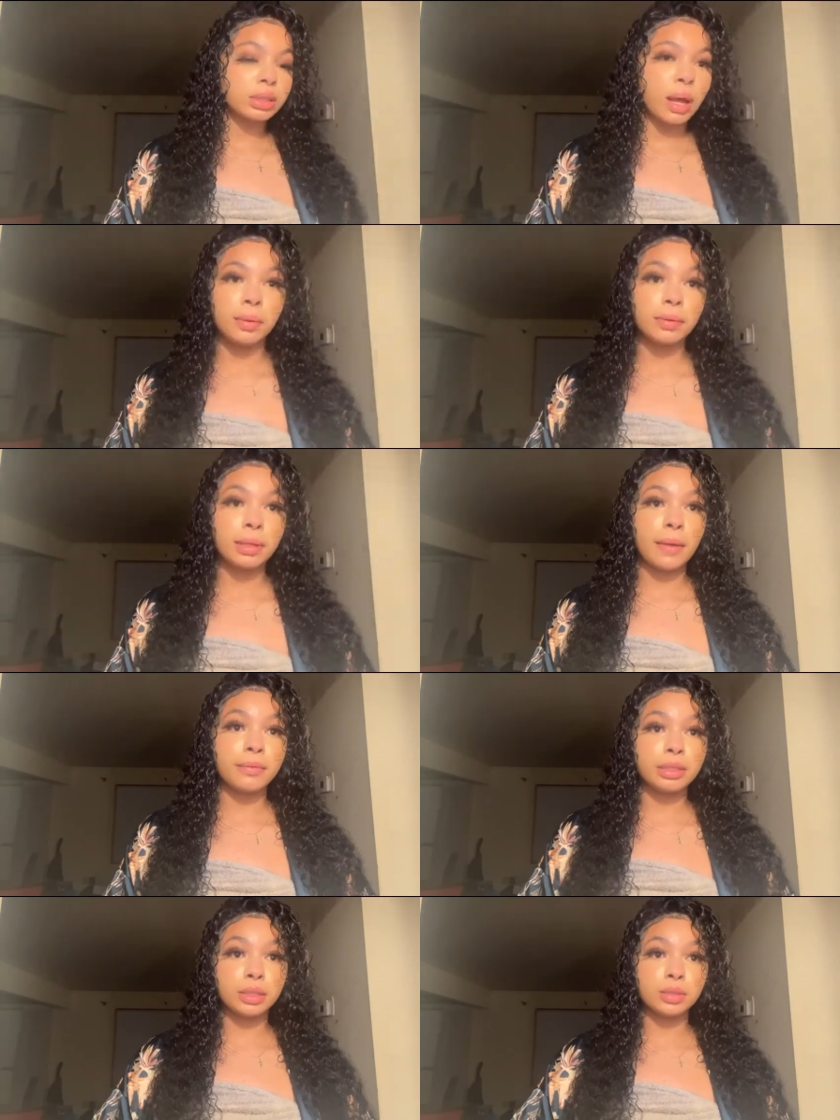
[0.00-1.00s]
So that
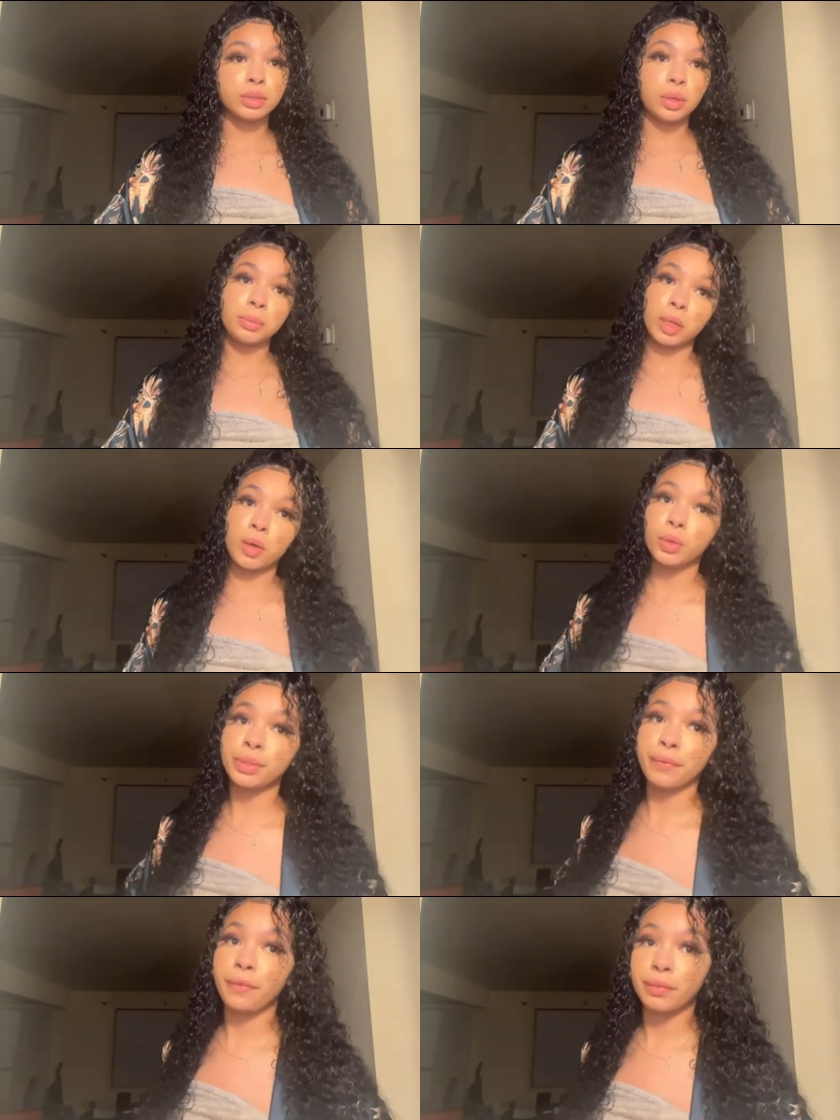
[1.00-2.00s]
video is gonna be a whole
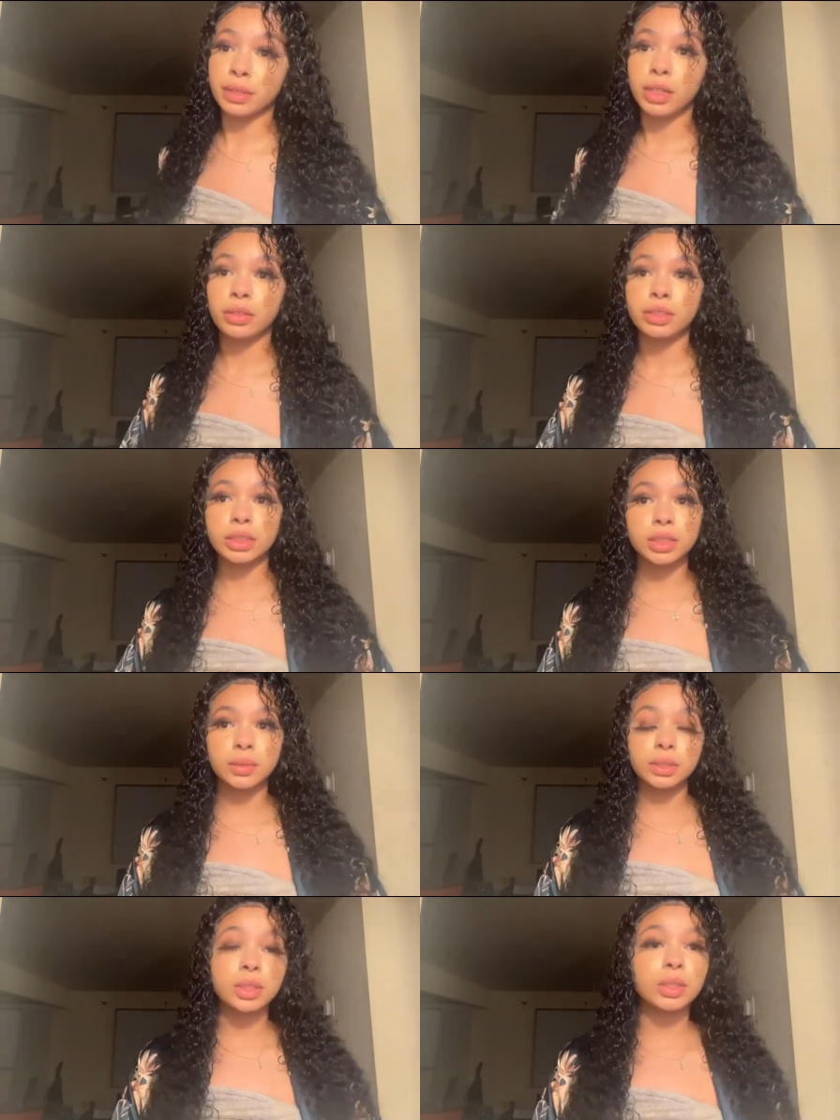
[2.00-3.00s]
different video than
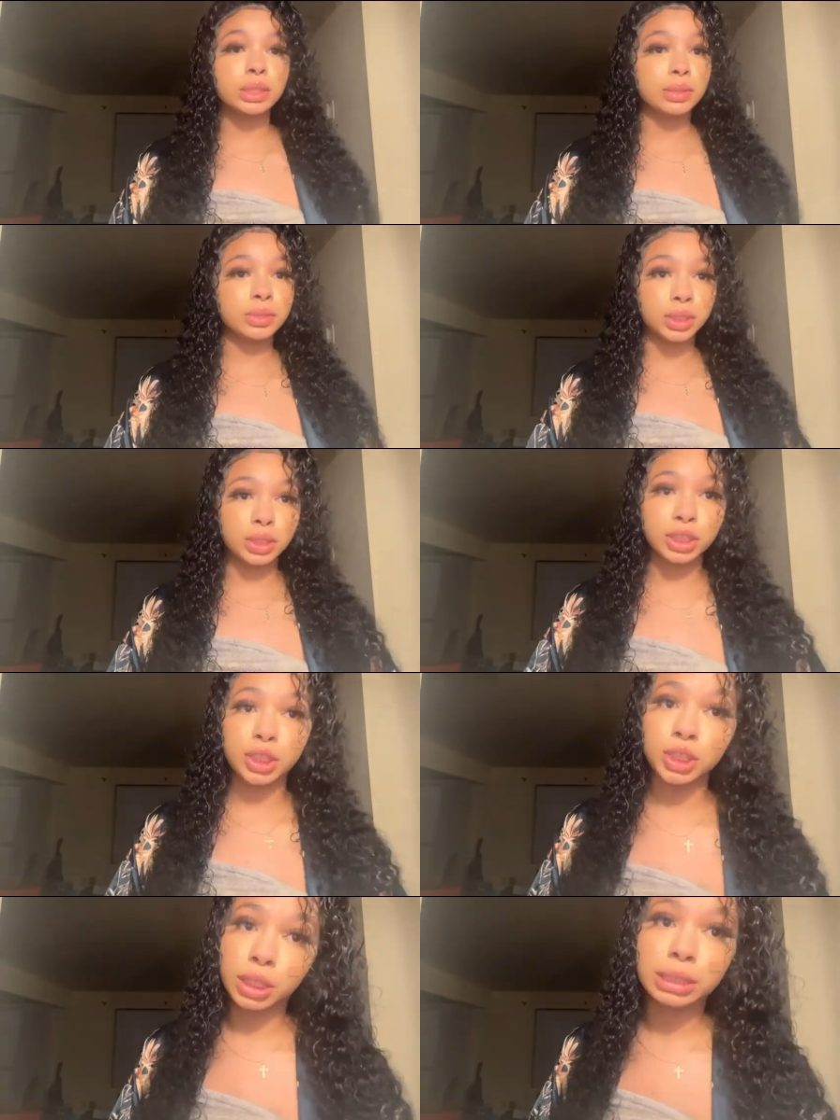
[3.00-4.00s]
this one. So this one
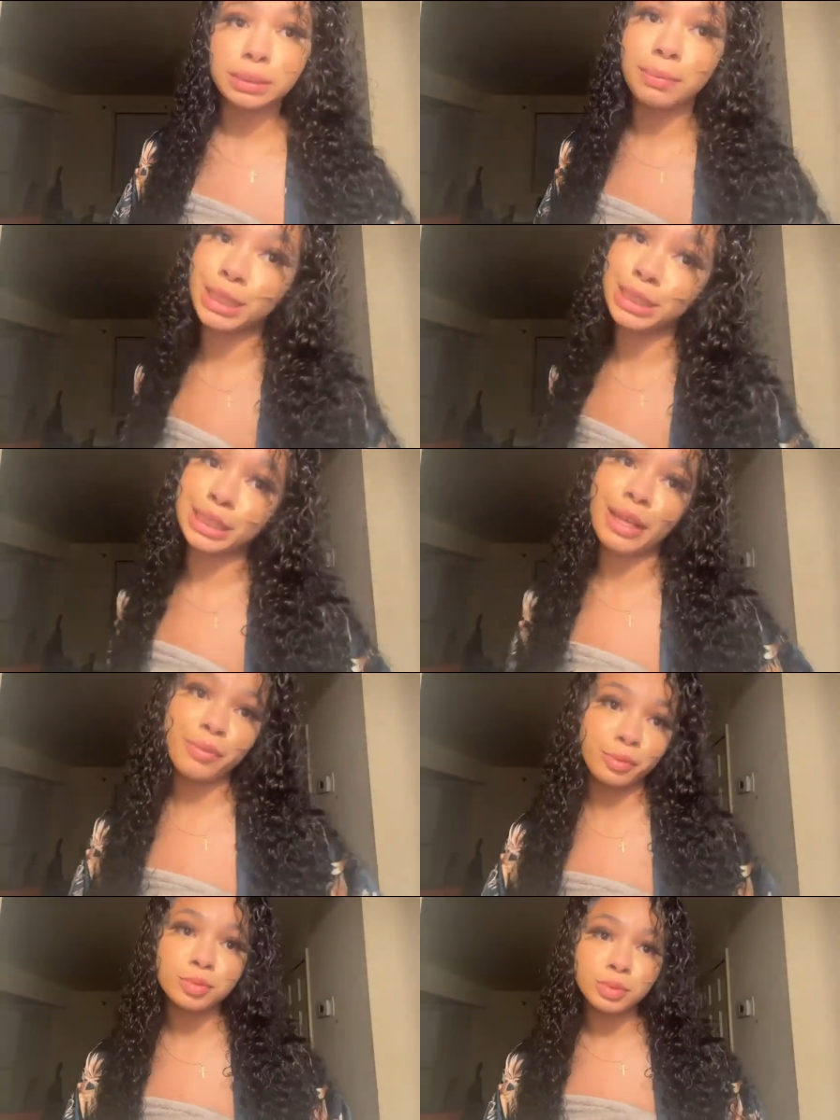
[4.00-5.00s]
is just my
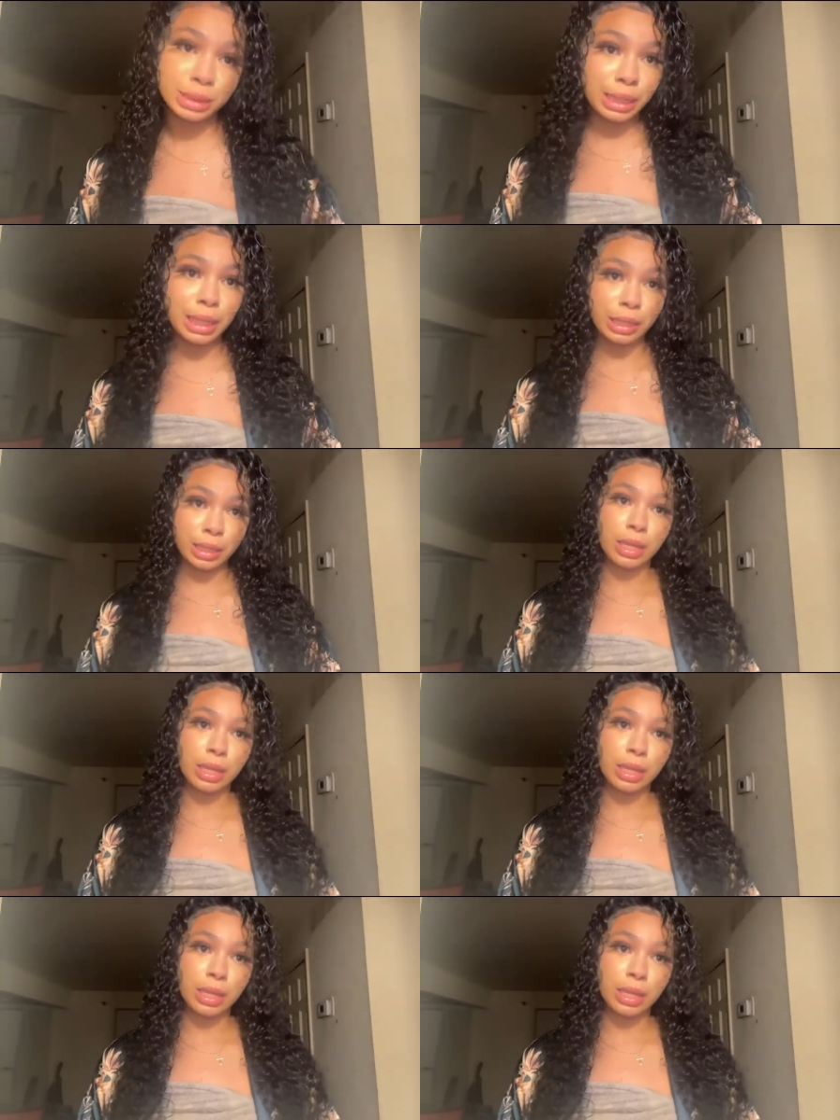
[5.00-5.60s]
shaving routine.